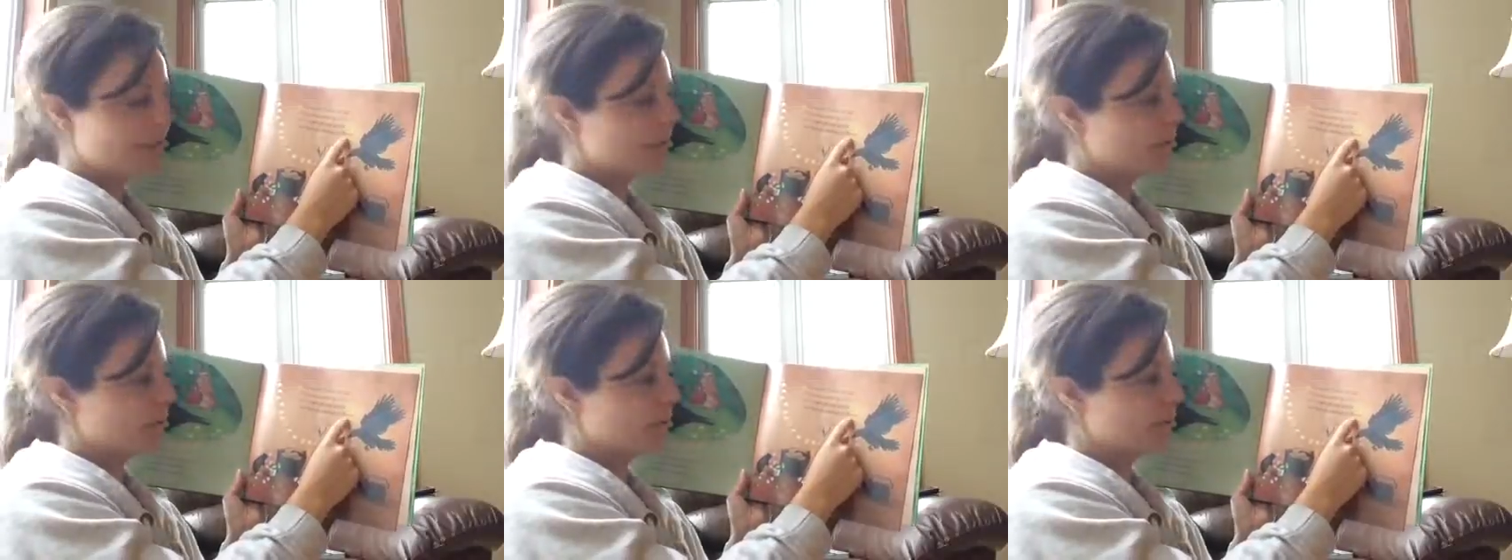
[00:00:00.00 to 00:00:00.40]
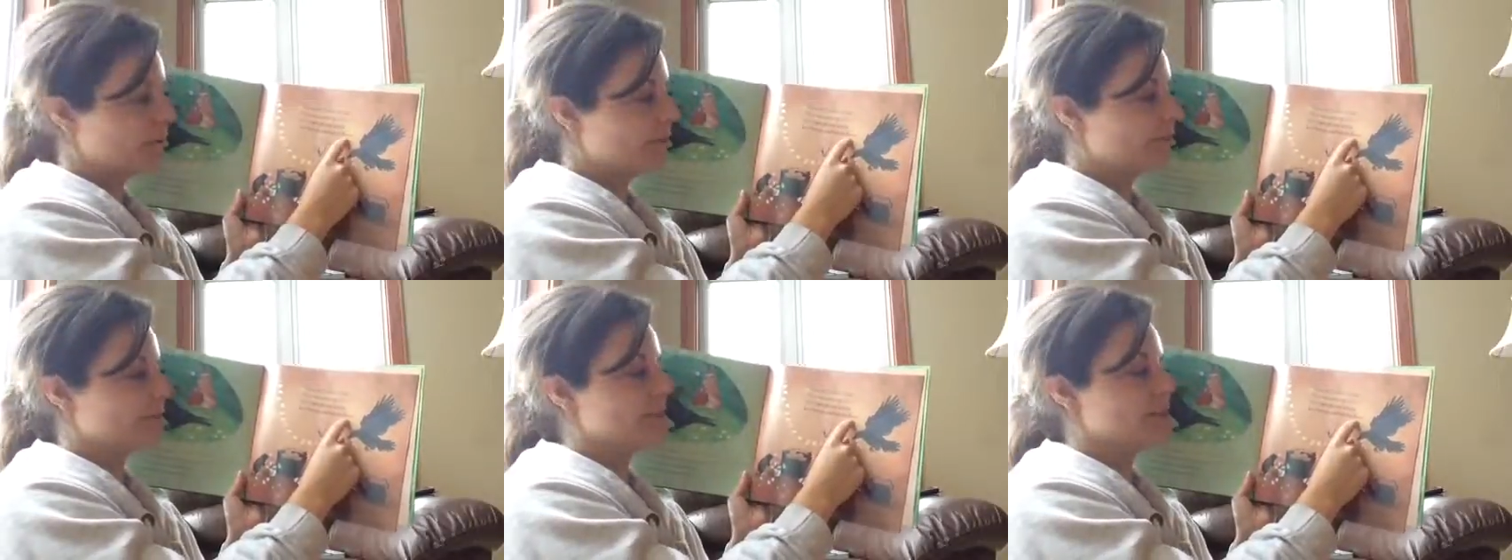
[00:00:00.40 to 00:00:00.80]
They
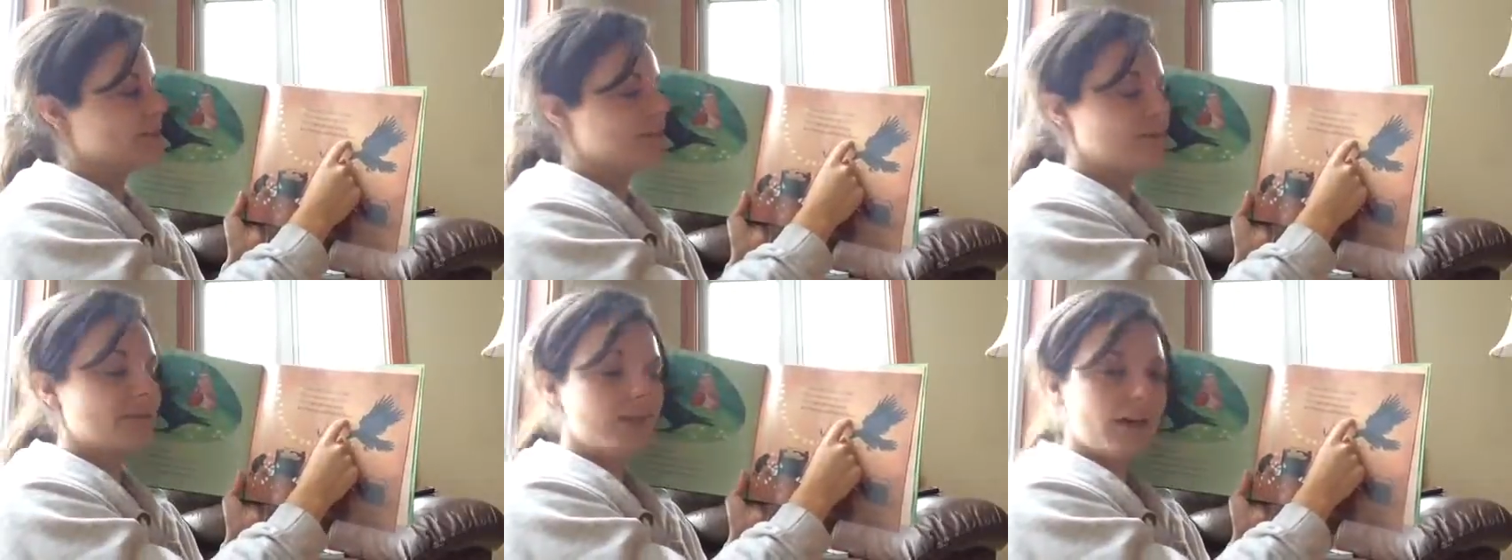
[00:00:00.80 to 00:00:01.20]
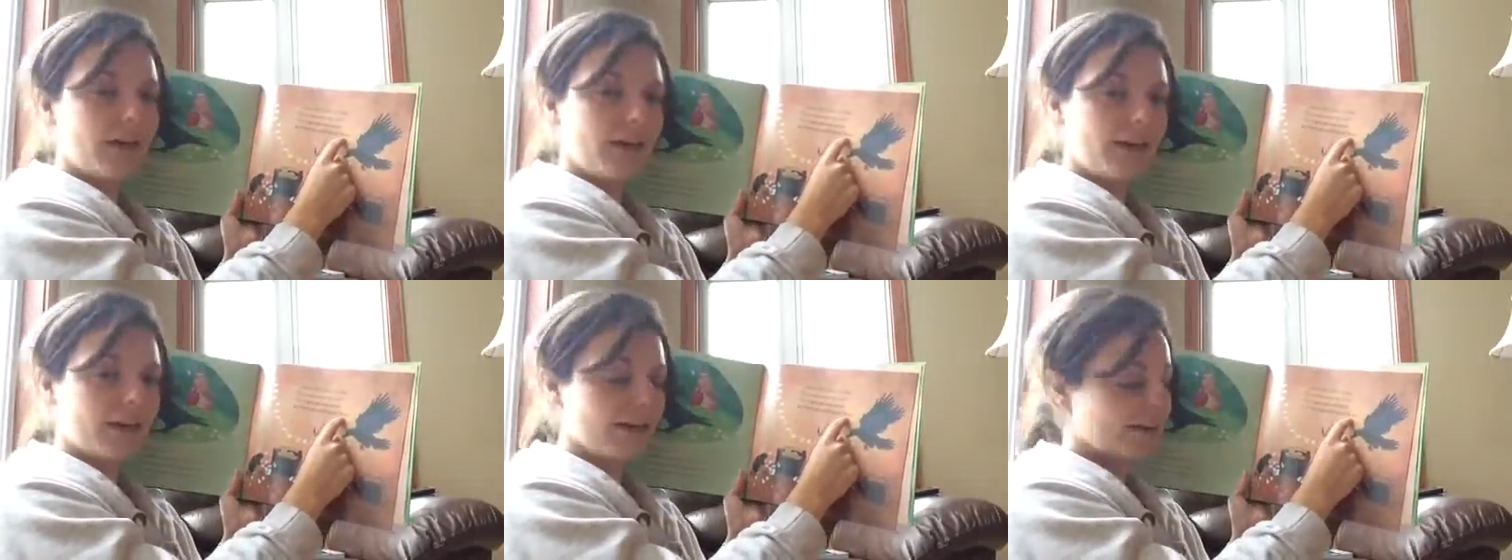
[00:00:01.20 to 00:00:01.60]
both finish with
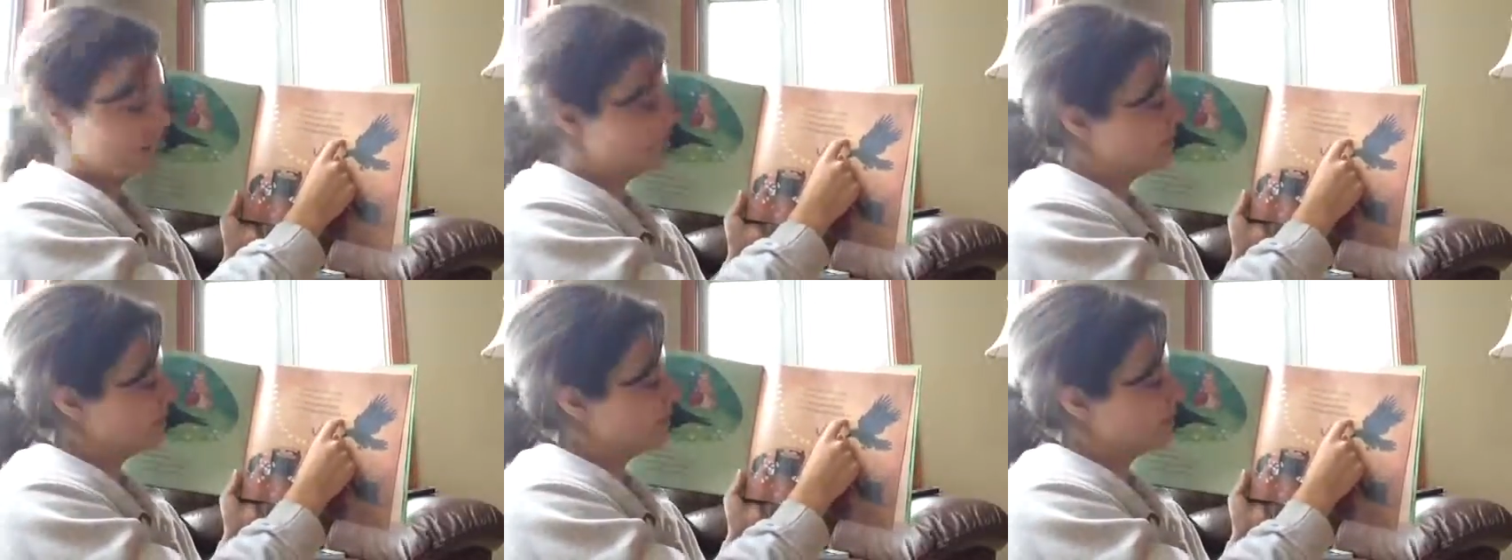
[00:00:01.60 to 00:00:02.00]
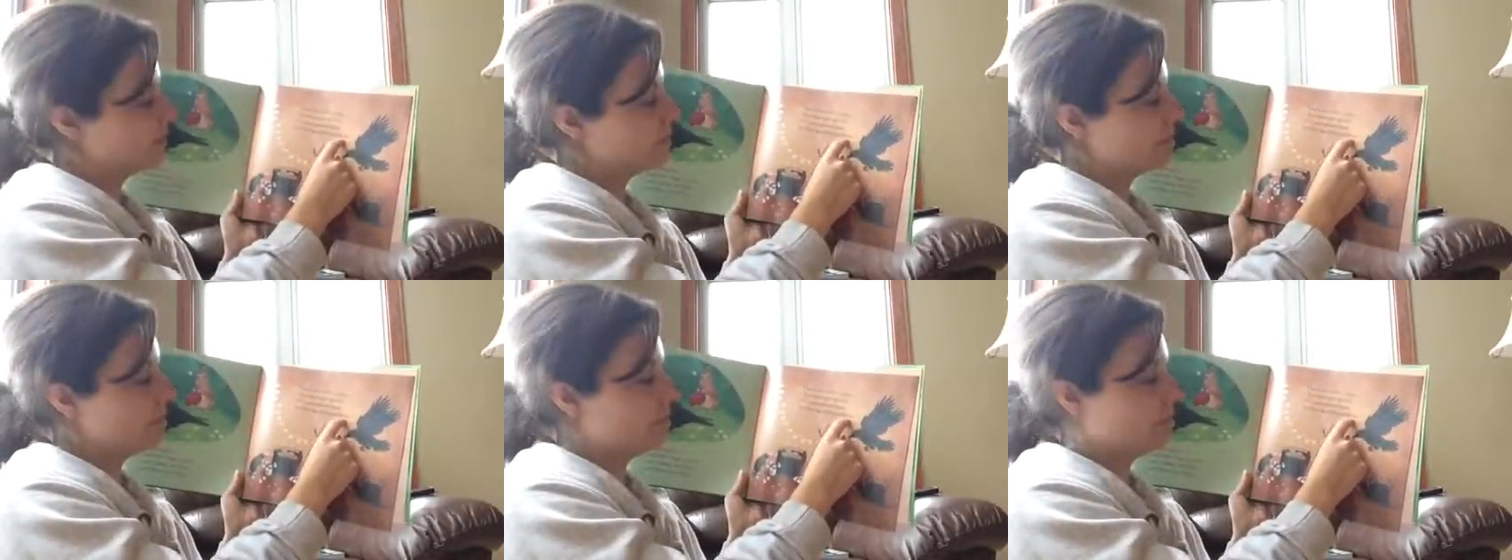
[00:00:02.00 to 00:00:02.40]
air,
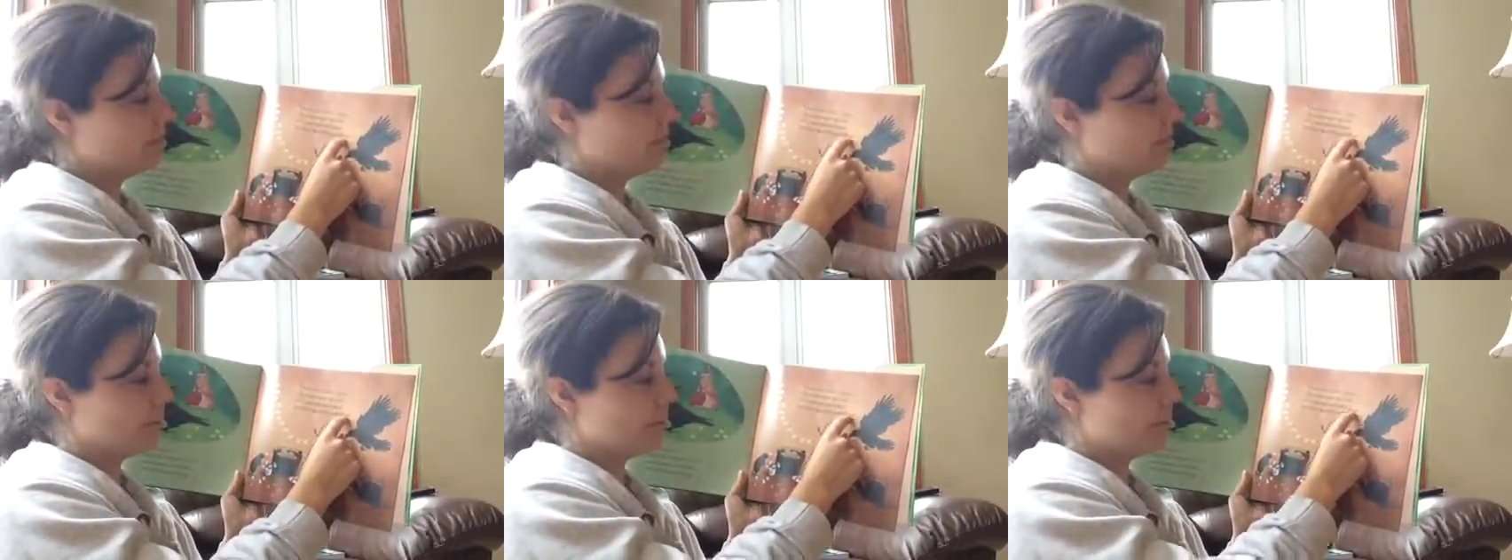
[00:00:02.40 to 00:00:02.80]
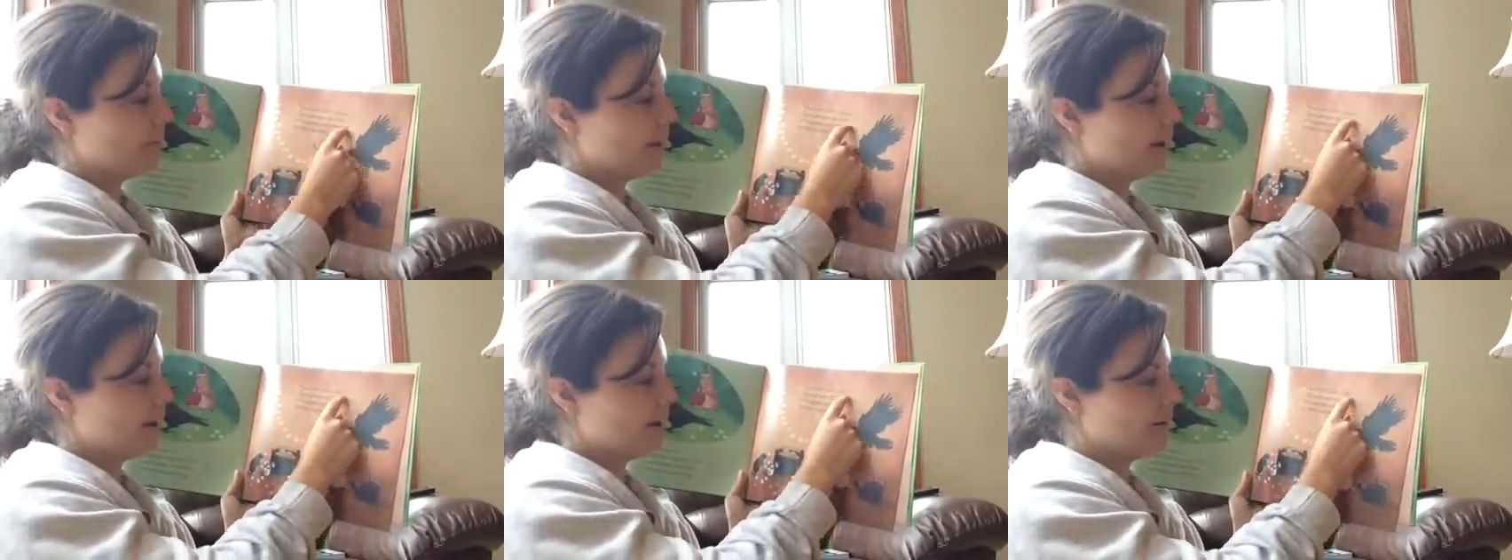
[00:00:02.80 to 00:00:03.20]
so they both
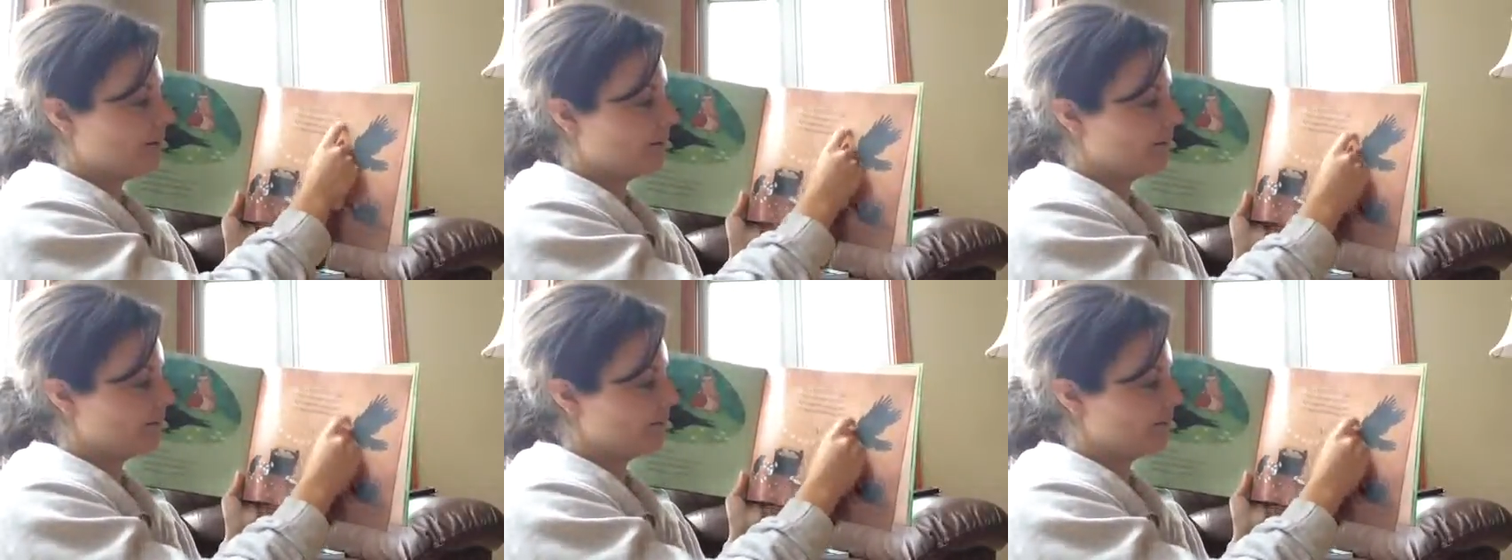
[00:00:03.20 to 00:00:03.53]
rhyme.